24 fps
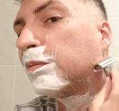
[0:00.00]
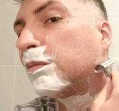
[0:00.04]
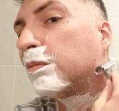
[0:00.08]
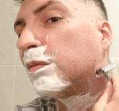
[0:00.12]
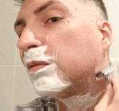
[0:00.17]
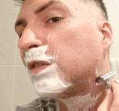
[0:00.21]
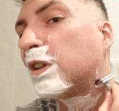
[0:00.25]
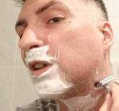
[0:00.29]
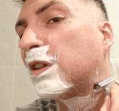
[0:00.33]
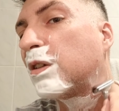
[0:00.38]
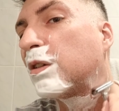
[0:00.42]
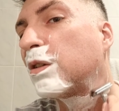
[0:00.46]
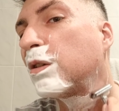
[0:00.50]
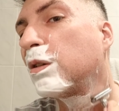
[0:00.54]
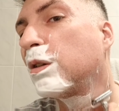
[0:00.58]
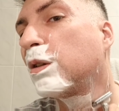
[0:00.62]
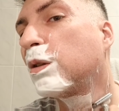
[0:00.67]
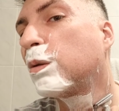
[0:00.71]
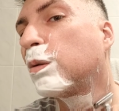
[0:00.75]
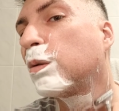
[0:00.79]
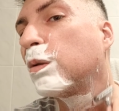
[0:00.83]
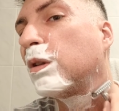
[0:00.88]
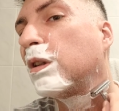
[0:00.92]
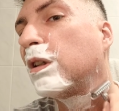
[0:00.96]
There is
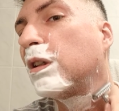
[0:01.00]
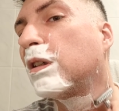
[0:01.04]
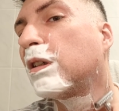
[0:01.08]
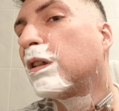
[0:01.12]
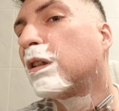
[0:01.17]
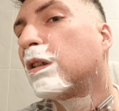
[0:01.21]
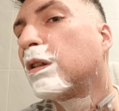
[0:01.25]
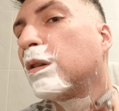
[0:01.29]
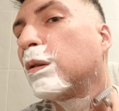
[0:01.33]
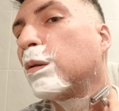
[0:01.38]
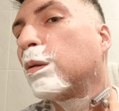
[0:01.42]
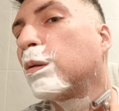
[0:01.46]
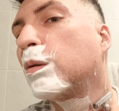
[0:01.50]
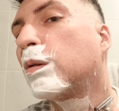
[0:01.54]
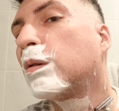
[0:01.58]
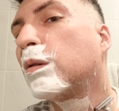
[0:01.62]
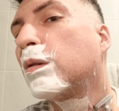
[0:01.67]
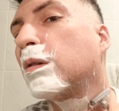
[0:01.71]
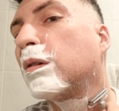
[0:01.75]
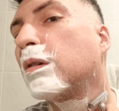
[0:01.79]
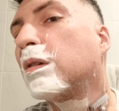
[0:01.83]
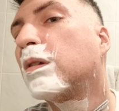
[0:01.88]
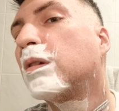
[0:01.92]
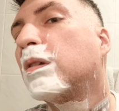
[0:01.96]
no need to
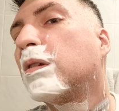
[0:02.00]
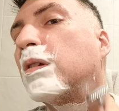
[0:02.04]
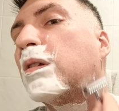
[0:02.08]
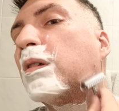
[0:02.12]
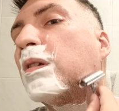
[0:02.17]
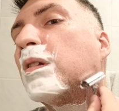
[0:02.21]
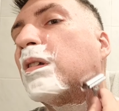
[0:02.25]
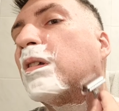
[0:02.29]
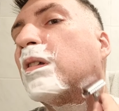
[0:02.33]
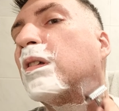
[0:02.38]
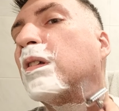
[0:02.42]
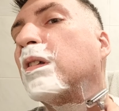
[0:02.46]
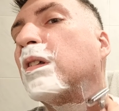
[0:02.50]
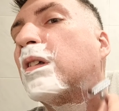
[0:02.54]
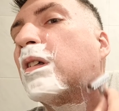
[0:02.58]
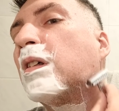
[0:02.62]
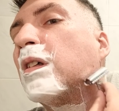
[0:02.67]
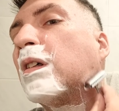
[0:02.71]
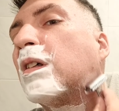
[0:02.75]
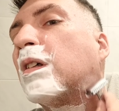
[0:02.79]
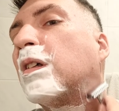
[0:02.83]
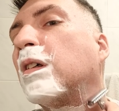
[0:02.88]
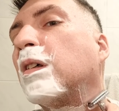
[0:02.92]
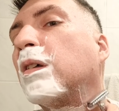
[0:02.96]

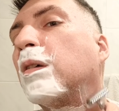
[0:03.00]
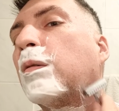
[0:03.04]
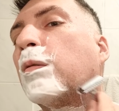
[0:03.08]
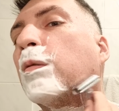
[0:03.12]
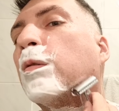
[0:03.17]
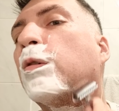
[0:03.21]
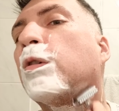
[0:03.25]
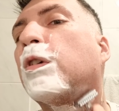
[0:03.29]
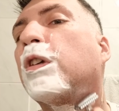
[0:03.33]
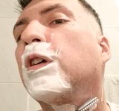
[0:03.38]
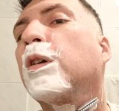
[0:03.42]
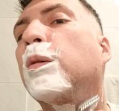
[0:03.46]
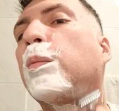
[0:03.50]
worry